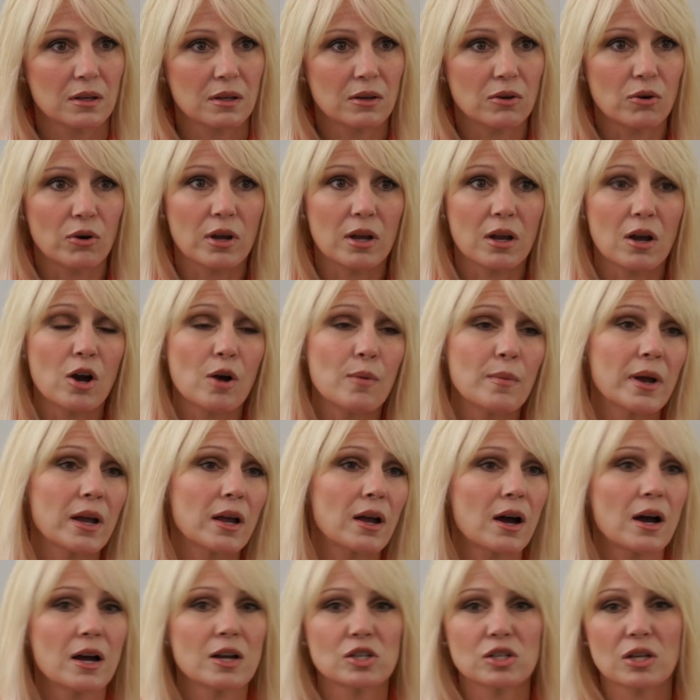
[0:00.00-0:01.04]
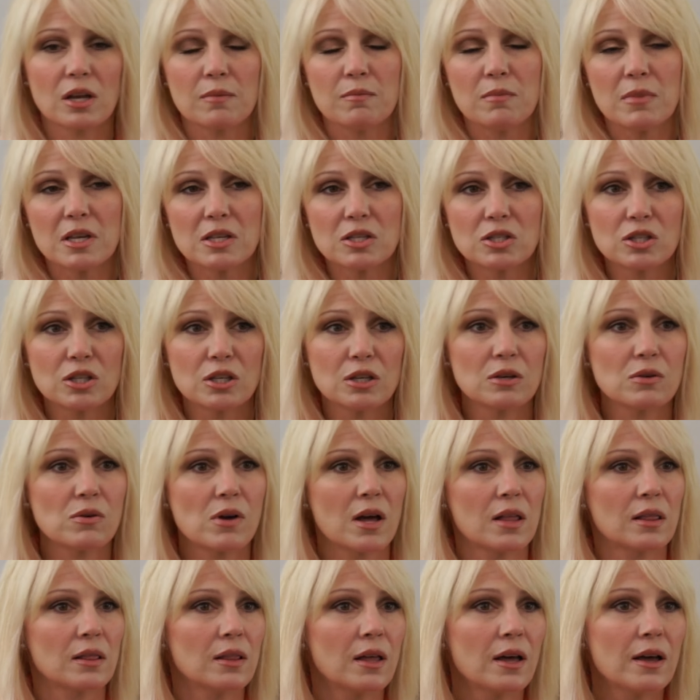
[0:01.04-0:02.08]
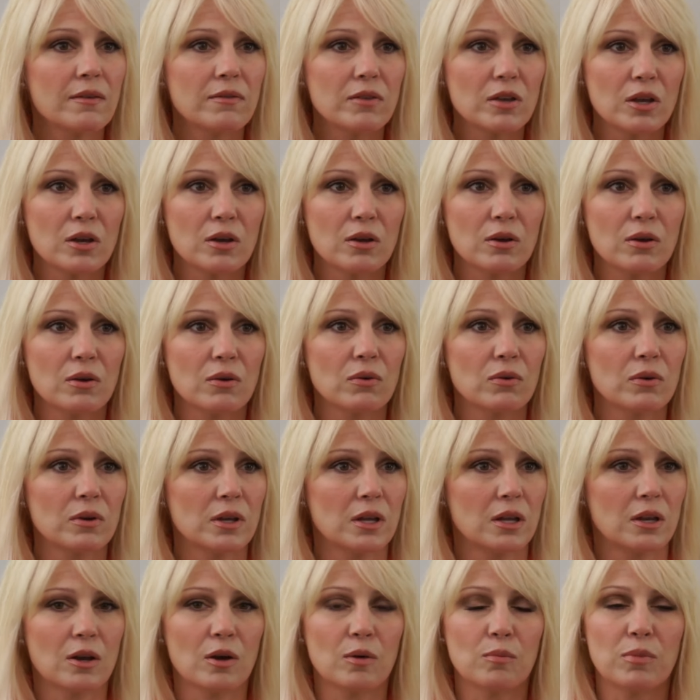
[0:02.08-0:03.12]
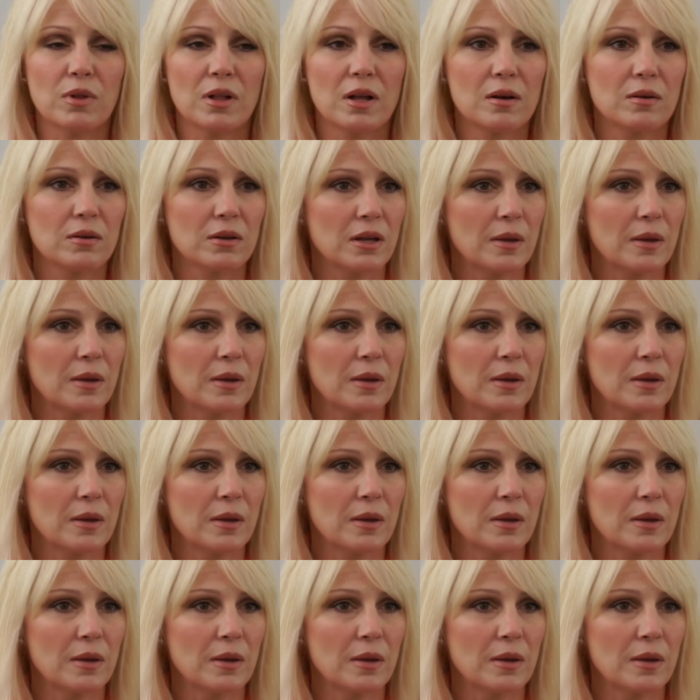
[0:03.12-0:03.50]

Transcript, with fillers: going, oh my gosh, I miss you, I love you, you know, blah.